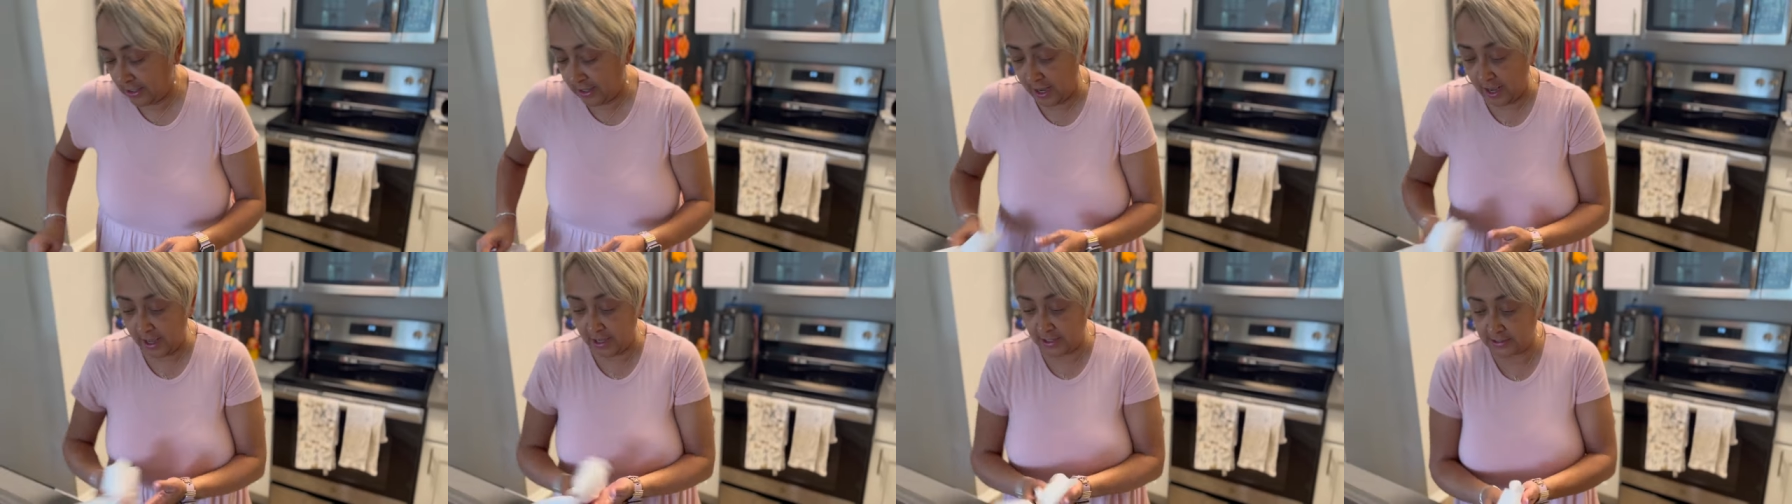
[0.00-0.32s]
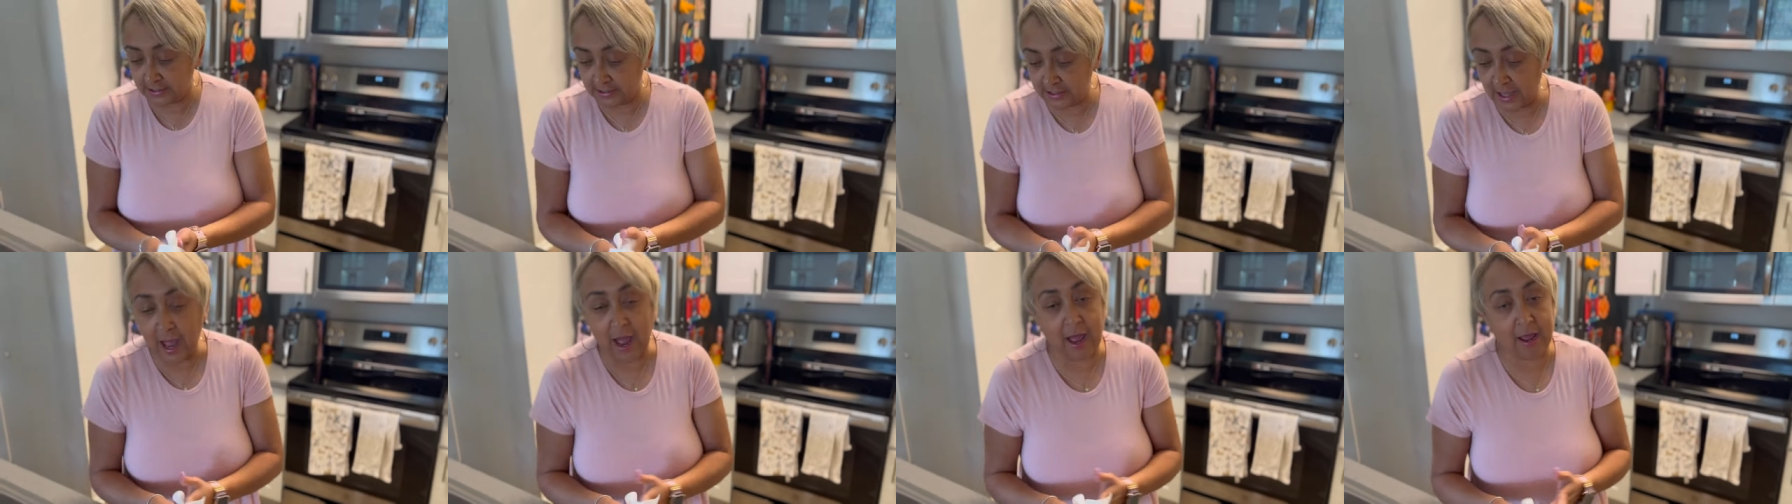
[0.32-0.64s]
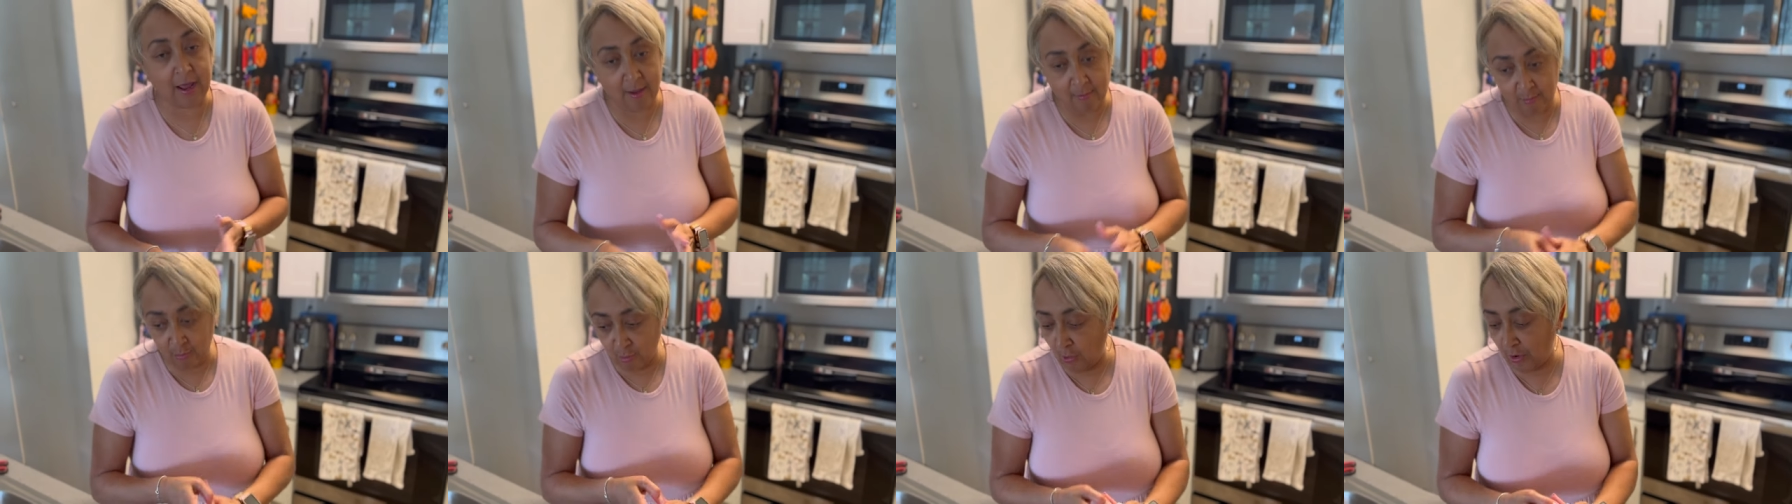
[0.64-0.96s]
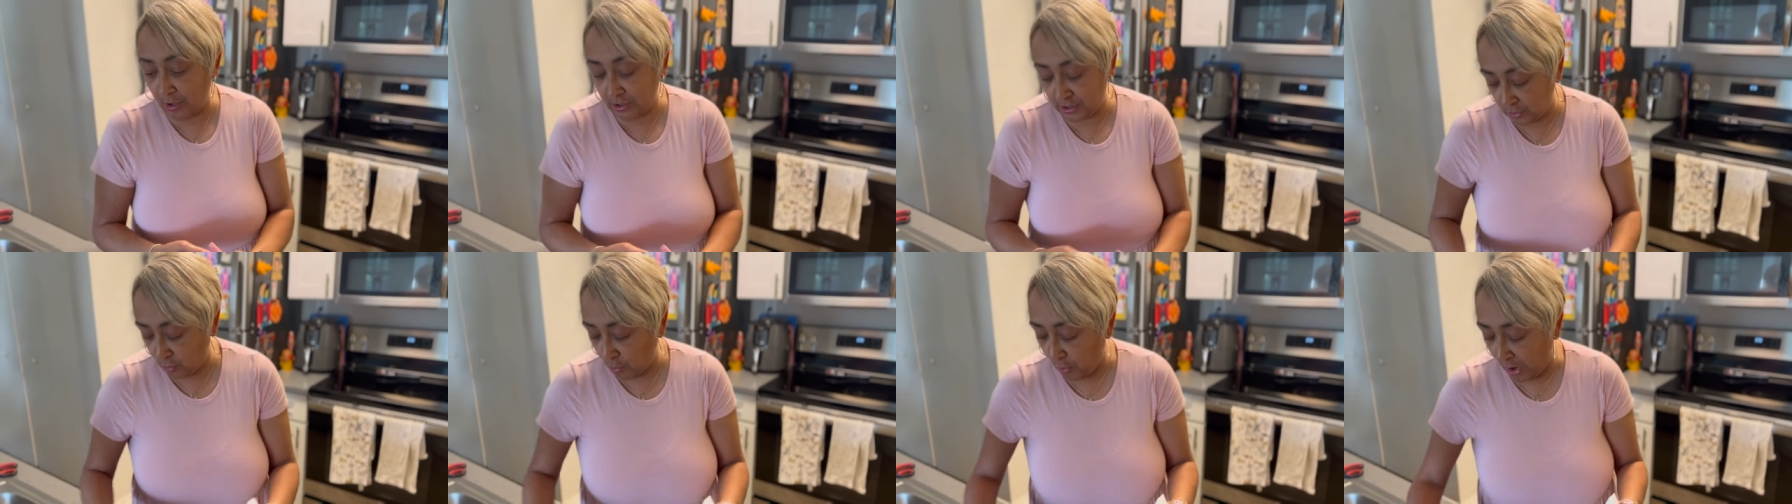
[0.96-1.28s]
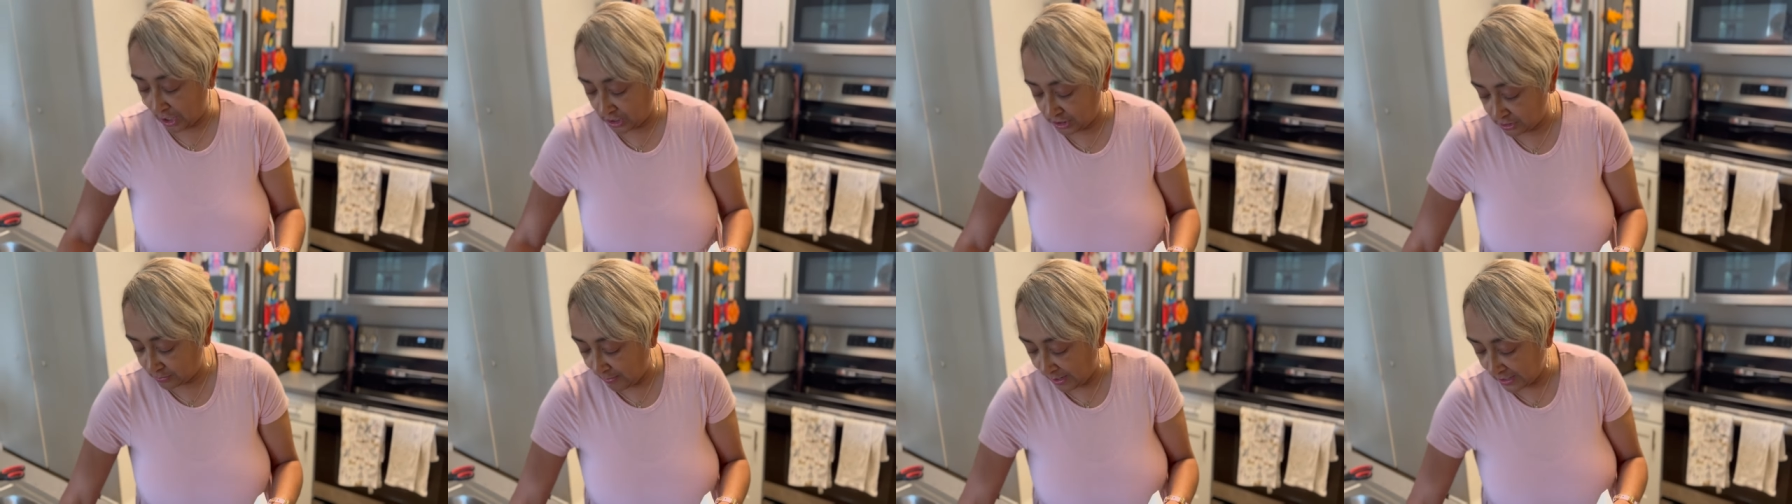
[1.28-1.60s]
yes, I am going to
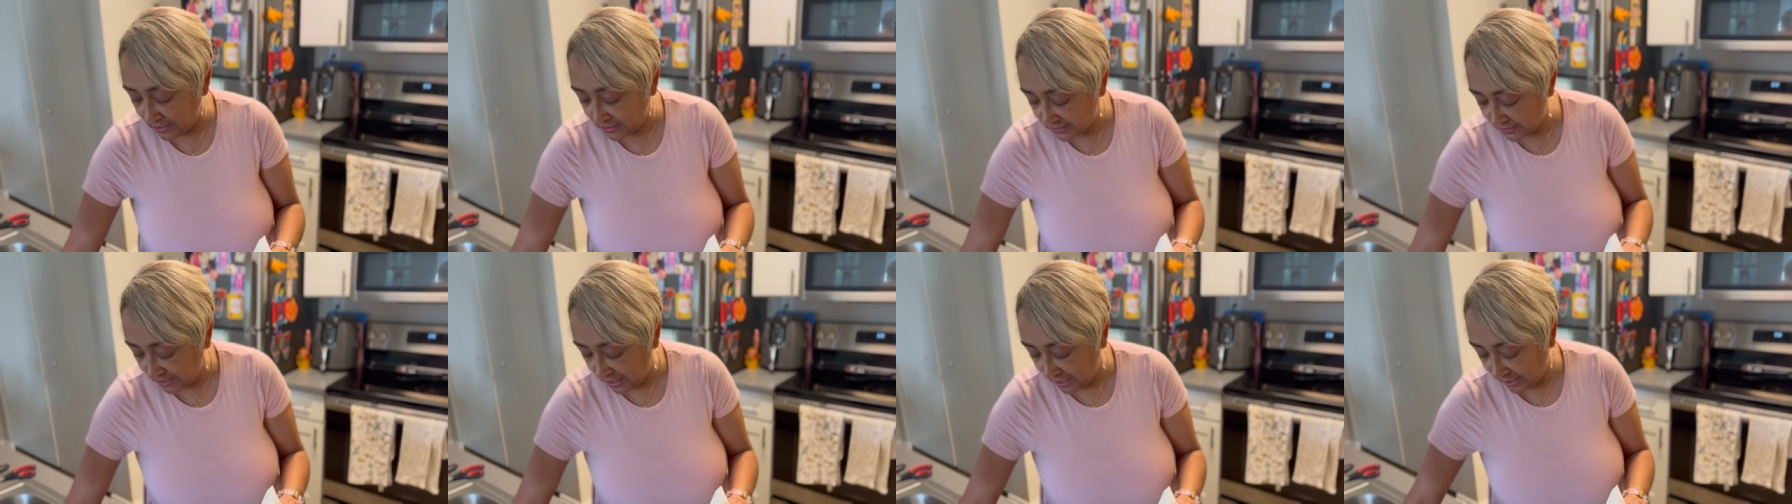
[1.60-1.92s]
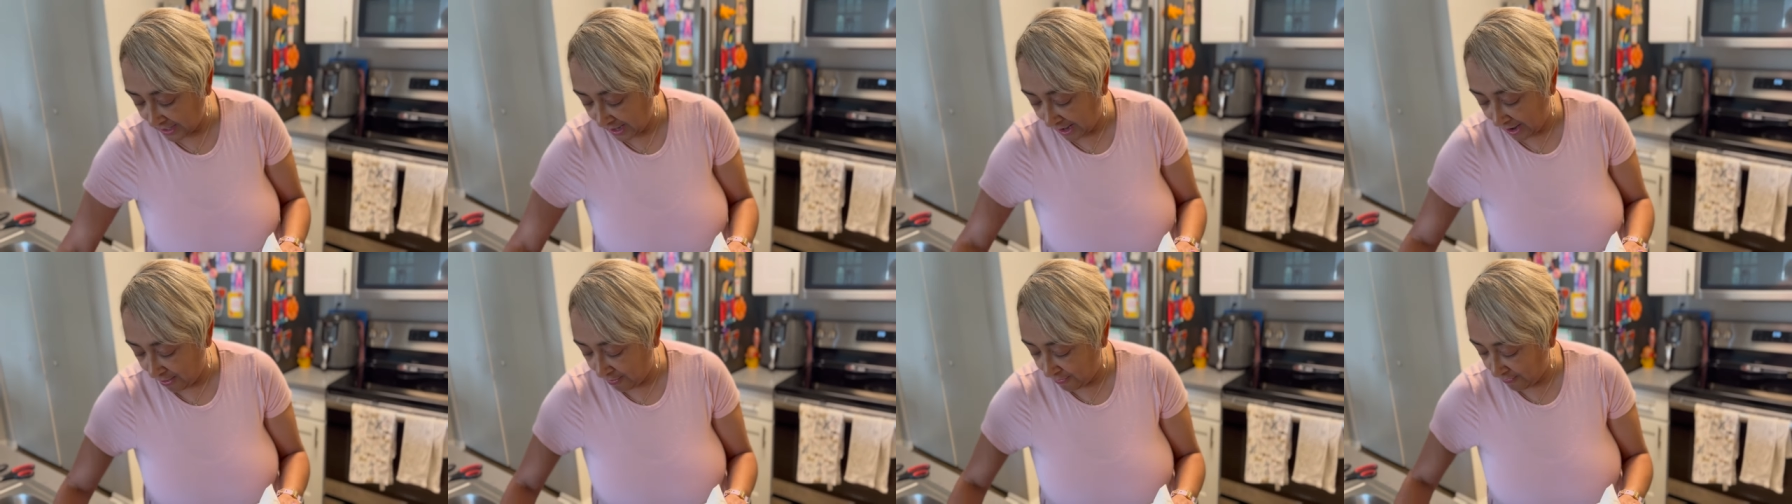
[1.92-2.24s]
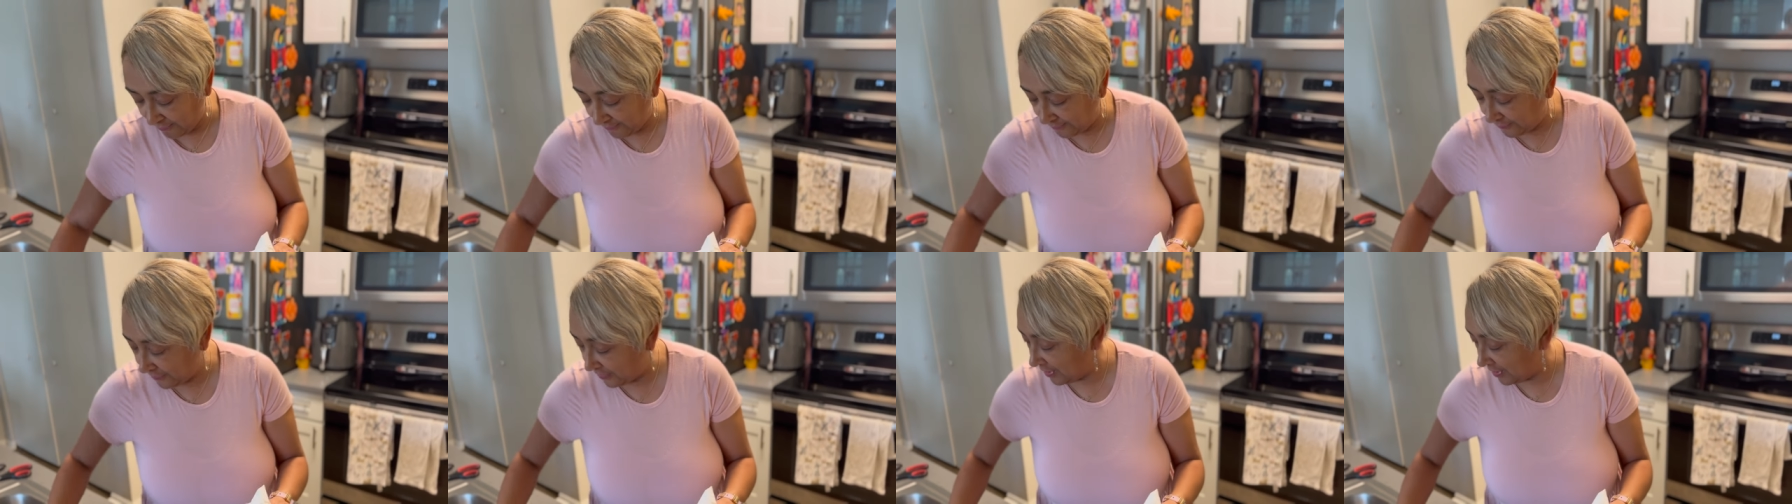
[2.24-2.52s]
wash my sink out.